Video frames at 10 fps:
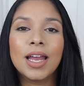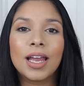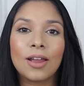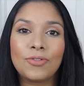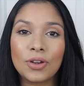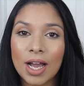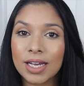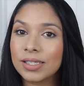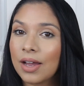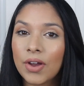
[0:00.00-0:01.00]
If you
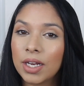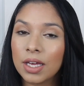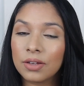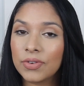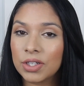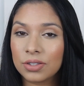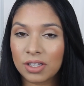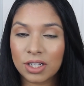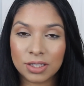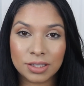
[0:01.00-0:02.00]
guys have any other video
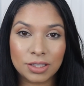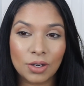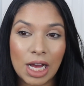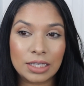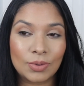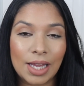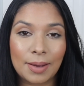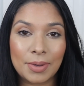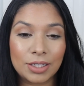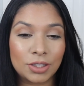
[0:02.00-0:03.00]
suggestions you guys would like
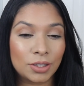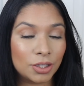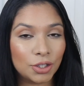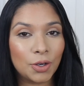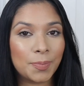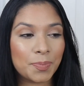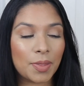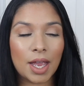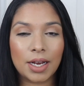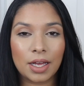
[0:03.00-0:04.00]
me to do,
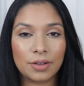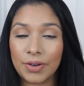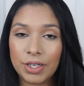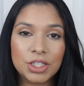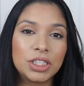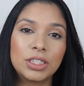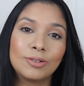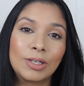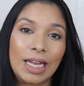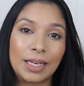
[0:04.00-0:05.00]
any other foundations you
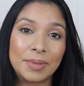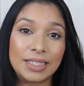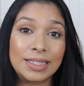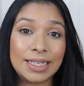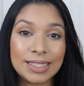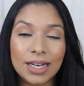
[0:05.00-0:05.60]
would like me to test